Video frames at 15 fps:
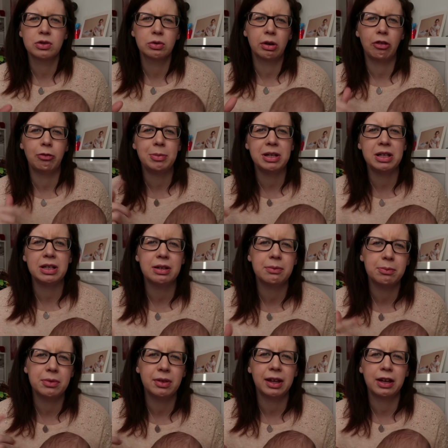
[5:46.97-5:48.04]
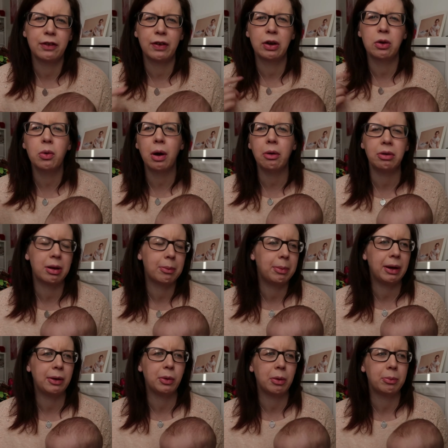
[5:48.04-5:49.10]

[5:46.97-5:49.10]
So I've been, like, if I go out and about,